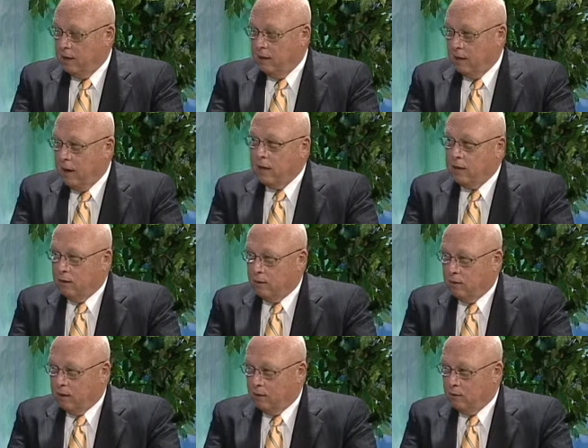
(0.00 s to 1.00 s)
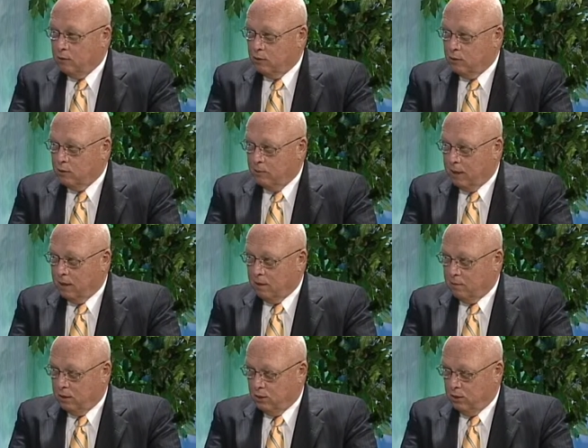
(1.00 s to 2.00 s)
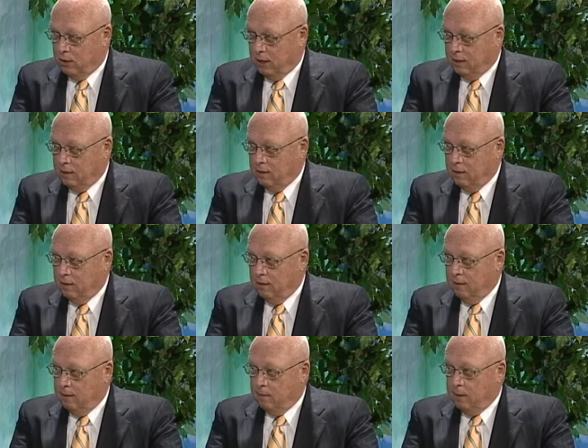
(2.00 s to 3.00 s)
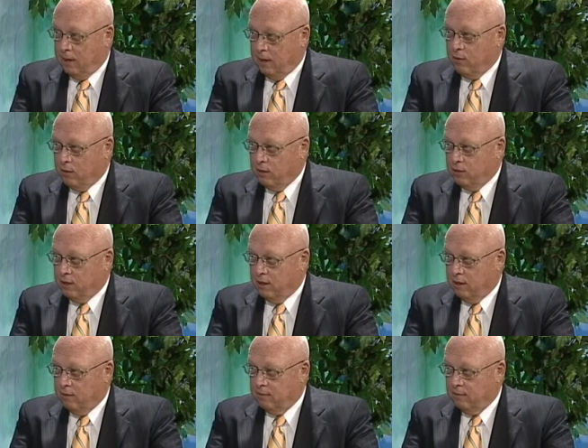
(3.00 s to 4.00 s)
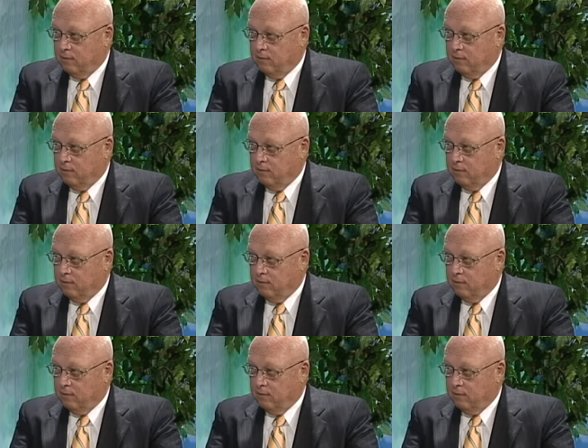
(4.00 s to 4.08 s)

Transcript: I, didn't like you then when you were making me do it, but now I understand.